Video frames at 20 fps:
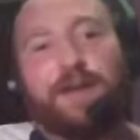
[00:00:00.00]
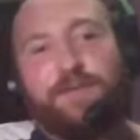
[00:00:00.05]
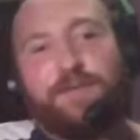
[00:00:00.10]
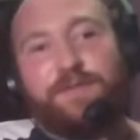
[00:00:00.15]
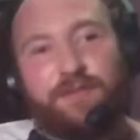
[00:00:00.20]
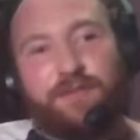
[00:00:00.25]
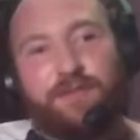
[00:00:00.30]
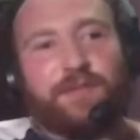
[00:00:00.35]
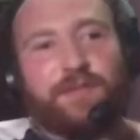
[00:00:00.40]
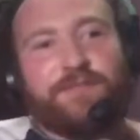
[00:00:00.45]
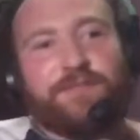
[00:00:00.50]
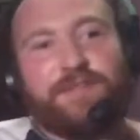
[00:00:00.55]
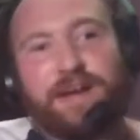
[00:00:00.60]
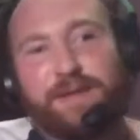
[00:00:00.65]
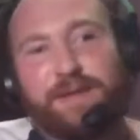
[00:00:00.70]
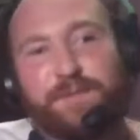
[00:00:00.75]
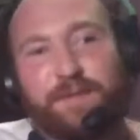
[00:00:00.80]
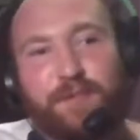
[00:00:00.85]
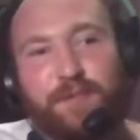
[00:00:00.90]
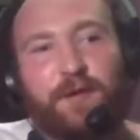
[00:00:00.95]
was in Five
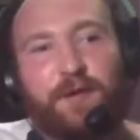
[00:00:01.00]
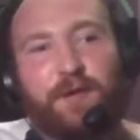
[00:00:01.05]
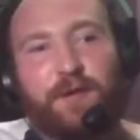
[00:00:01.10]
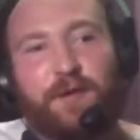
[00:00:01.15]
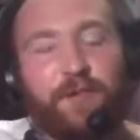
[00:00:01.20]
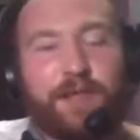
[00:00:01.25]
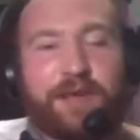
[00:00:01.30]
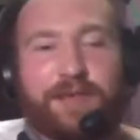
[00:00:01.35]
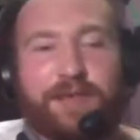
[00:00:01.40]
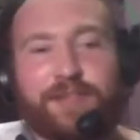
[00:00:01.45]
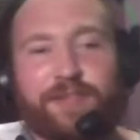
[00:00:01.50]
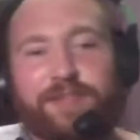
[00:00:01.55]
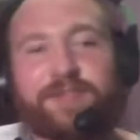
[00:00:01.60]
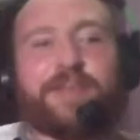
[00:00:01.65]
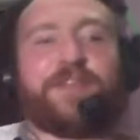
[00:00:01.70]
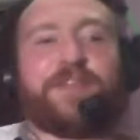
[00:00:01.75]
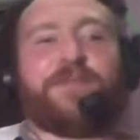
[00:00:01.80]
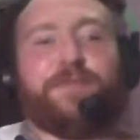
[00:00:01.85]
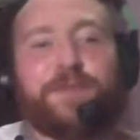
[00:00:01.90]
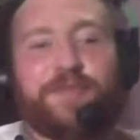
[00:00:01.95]
Below like
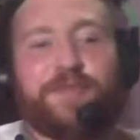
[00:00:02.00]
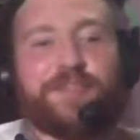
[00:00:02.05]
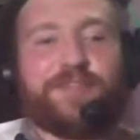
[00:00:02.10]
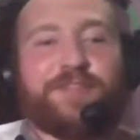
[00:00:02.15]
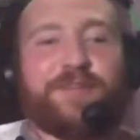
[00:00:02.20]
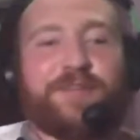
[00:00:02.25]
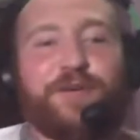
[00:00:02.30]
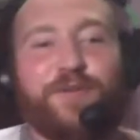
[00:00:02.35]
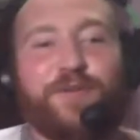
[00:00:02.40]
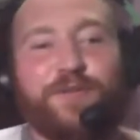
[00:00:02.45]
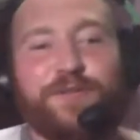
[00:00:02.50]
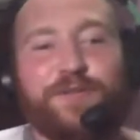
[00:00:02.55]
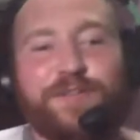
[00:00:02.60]
6 months ago.